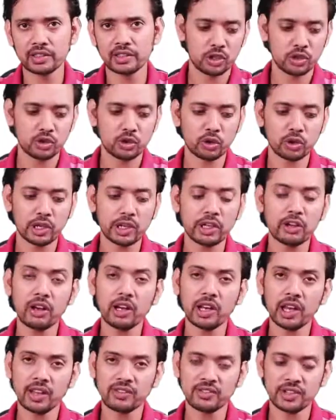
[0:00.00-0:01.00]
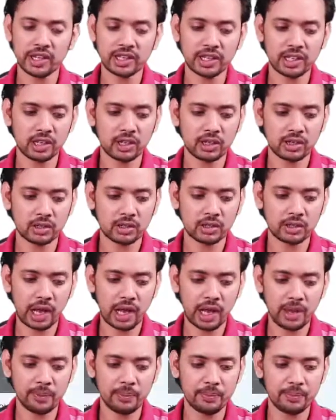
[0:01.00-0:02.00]
So click on Lifecycle
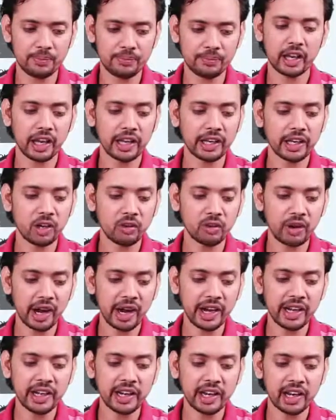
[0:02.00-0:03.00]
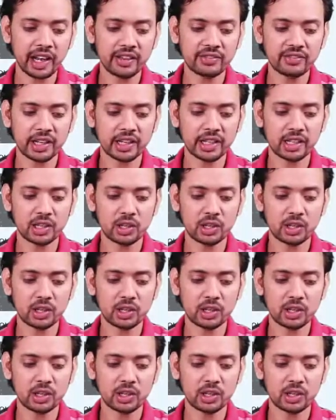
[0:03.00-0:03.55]
tab and now add a lifecycle